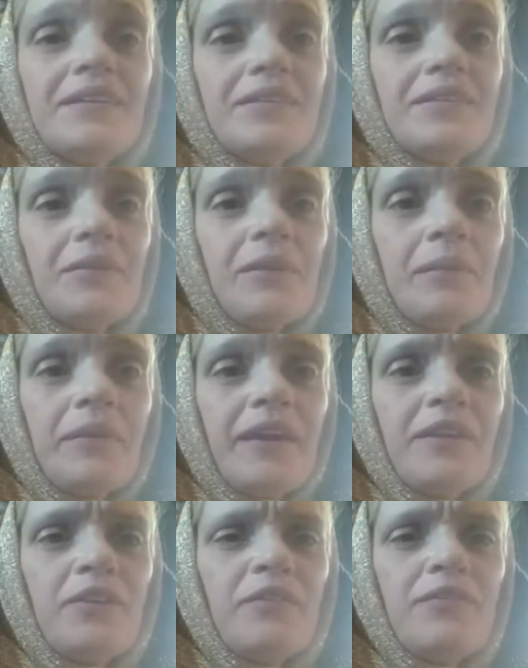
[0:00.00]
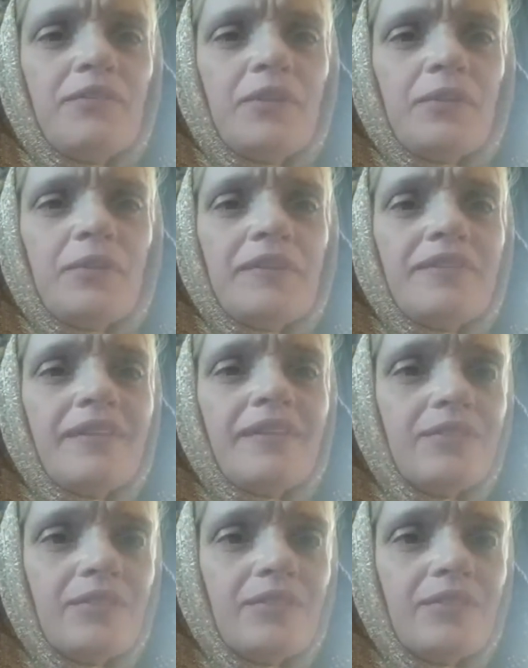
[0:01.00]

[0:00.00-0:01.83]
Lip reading: So I'm kind of nervous as